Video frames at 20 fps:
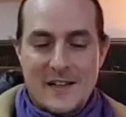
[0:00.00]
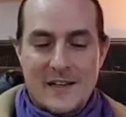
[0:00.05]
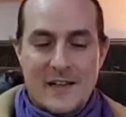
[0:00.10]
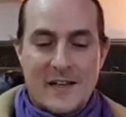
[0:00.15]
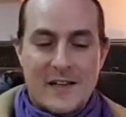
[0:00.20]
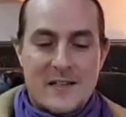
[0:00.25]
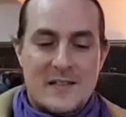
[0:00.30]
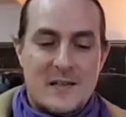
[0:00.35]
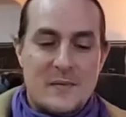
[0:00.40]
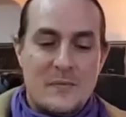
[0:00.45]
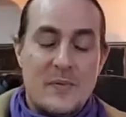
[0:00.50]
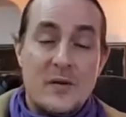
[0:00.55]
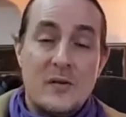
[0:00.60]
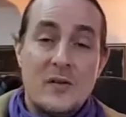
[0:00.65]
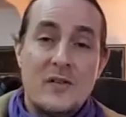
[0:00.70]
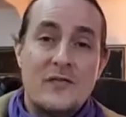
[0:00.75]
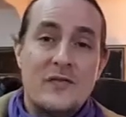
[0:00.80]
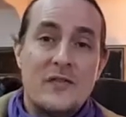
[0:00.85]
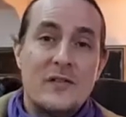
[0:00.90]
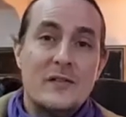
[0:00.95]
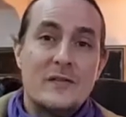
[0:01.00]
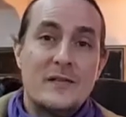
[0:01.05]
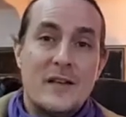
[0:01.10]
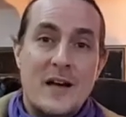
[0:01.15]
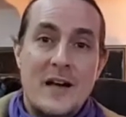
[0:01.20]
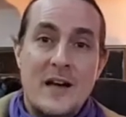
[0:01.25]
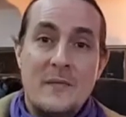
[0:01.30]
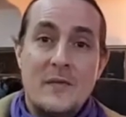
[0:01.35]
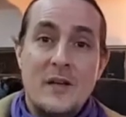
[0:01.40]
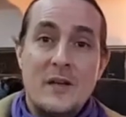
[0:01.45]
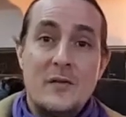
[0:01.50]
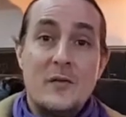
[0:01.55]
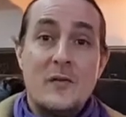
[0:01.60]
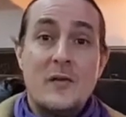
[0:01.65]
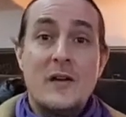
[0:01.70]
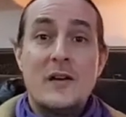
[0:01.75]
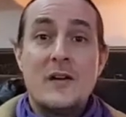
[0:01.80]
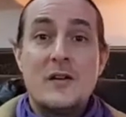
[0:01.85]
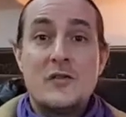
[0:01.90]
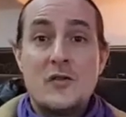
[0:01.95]
It's a beautiful time that you
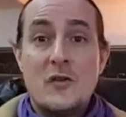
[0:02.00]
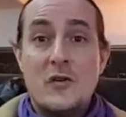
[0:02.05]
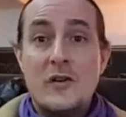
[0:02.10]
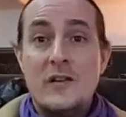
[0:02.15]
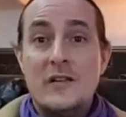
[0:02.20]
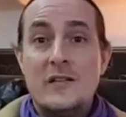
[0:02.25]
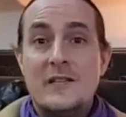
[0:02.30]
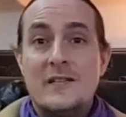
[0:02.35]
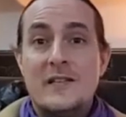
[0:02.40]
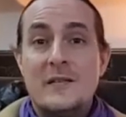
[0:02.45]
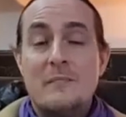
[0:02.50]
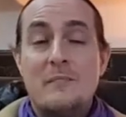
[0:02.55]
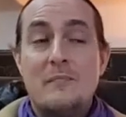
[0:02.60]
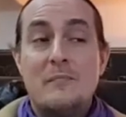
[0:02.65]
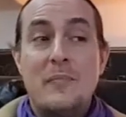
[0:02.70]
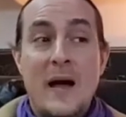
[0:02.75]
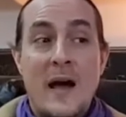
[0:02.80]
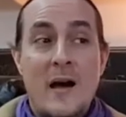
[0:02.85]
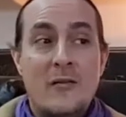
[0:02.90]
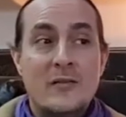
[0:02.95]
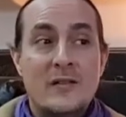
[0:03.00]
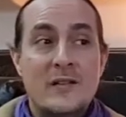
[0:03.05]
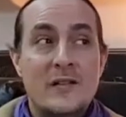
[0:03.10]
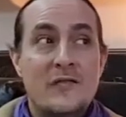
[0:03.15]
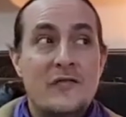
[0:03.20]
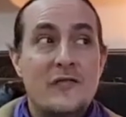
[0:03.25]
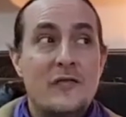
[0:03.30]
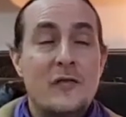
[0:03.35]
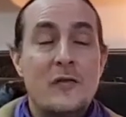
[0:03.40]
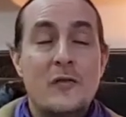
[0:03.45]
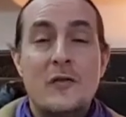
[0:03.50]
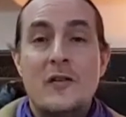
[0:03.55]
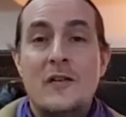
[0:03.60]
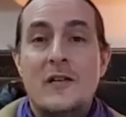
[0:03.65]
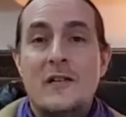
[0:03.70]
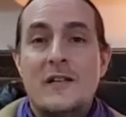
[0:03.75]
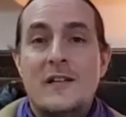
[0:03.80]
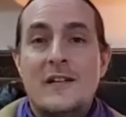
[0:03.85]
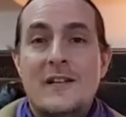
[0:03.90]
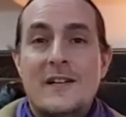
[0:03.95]
can enjoy the bountiful
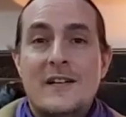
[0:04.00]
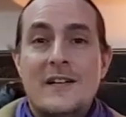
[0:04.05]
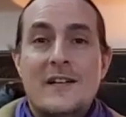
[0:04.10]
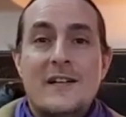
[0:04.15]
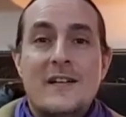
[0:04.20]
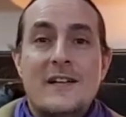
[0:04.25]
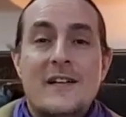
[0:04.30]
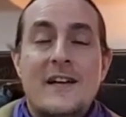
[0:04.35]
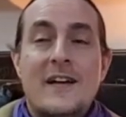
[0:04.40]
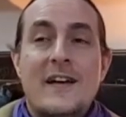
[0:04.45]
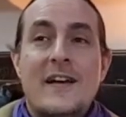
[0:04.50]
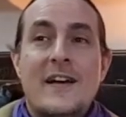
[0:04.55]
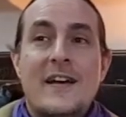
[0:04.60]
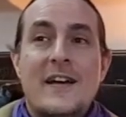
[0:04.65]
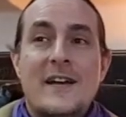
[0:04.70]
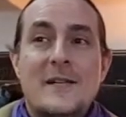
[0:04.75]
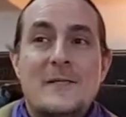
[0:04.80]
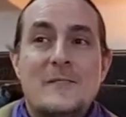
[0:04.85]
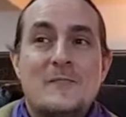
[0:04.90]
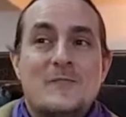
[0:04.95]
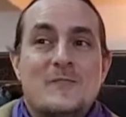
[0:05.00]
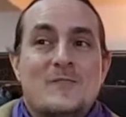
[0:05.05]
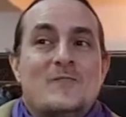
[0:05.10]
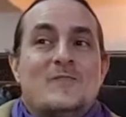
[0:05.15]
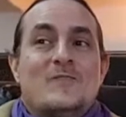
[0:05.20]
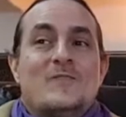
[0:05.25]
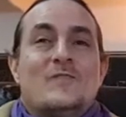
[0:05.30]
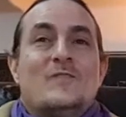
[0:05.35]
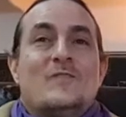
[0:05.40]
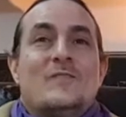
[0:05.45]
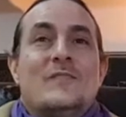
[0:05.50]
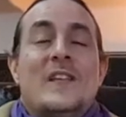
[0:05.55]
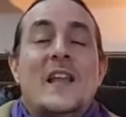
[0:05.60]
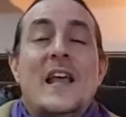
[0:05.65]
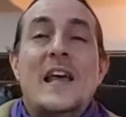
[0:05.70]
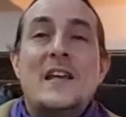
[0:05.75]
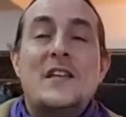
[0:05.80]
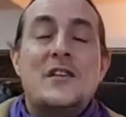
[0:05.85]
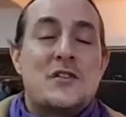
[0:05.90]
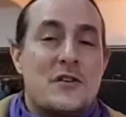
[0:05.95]
um,
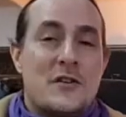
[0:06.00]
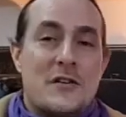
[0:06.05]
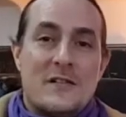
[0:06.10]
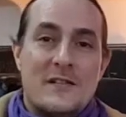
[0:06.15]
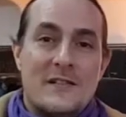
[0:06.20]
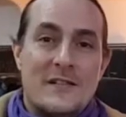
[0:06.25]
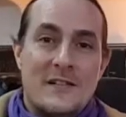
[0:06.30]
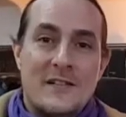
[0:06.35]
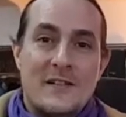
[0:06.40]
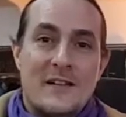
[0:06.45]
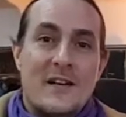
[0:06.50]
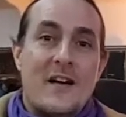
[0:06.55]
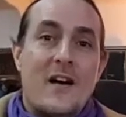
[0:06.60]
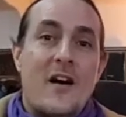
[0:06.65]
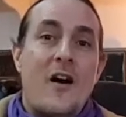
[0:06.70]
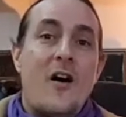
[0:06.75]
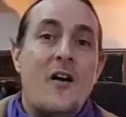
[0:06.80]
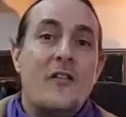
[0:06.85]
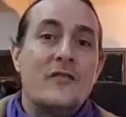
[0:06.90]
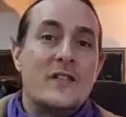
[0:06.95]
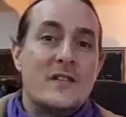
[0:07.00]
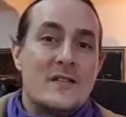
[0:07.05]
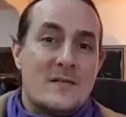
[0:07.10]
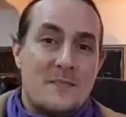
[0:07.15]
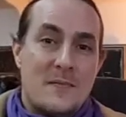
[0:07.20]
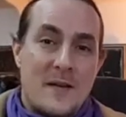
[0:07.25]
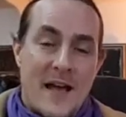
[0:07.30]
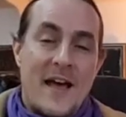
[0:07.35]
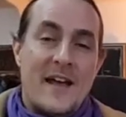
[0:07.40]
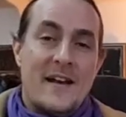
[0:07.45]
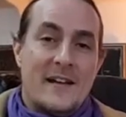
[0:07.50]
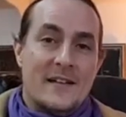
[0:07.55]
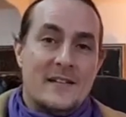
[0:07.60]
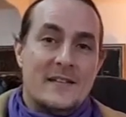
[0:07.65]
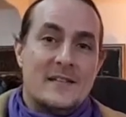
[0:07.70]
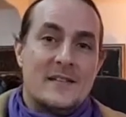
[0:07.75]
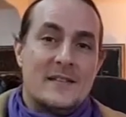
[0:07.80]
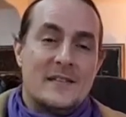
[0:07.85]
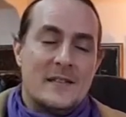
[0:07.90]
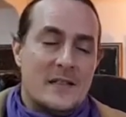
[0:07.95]
nature of this
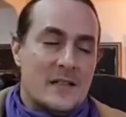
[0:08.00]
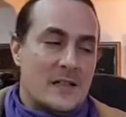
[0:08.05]
planet.